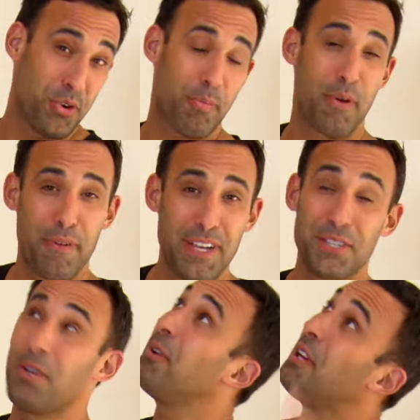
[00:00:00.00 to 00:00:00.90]
you're a
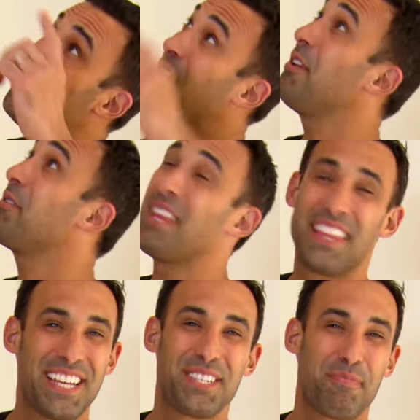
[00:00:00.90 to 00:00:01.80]
professional, you would think
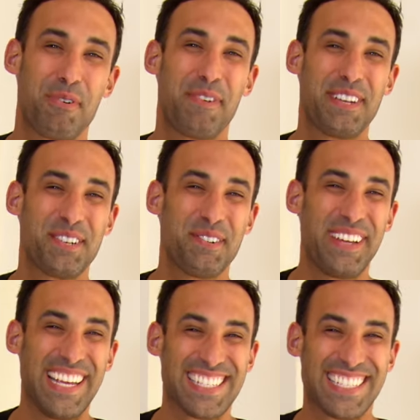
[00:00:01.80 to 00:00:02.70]
that's a professional
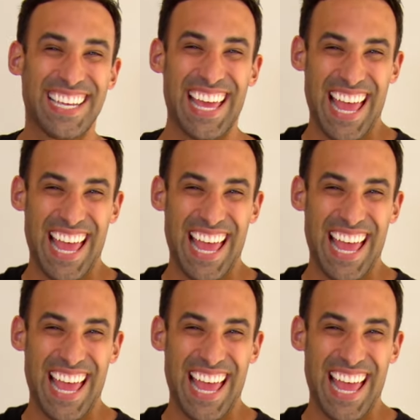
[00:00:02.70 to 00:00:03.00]
finish.